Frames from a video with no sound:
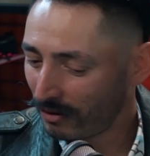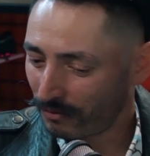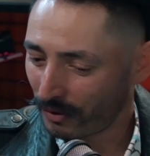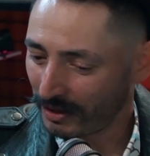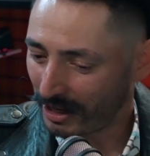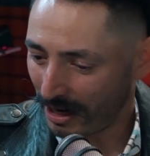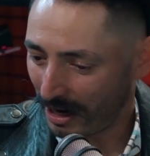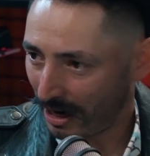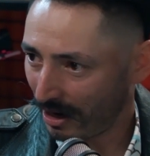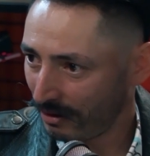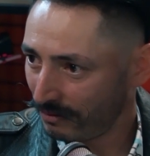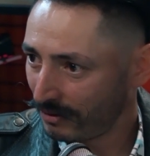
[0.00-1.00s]
from the
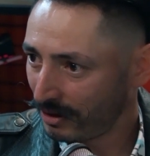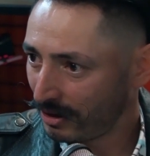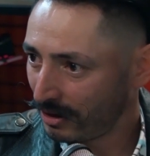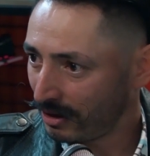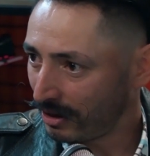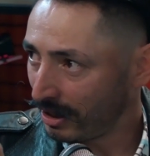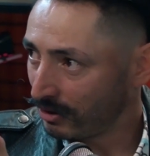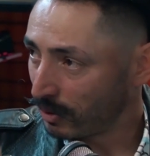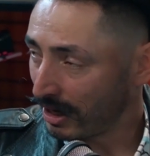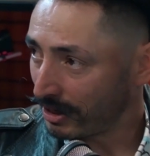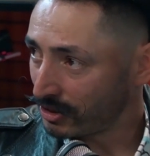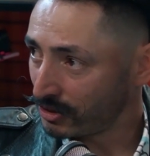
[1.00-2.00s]
hive in
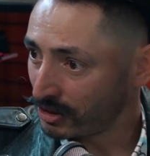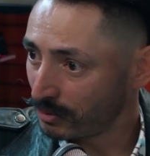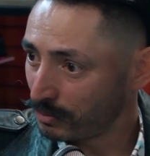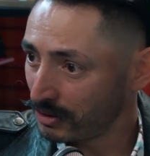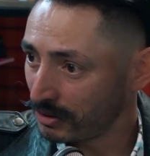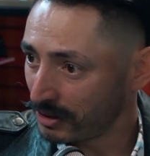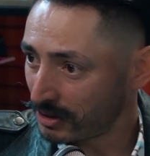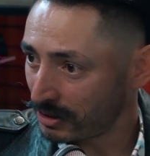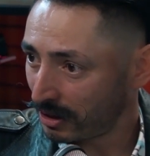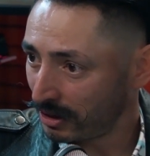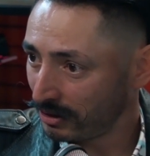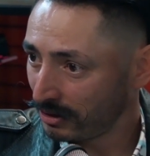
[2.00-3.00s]
relationship to the
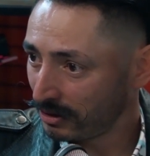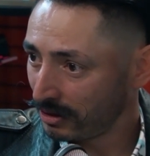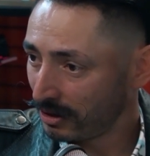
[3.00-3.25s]
sun,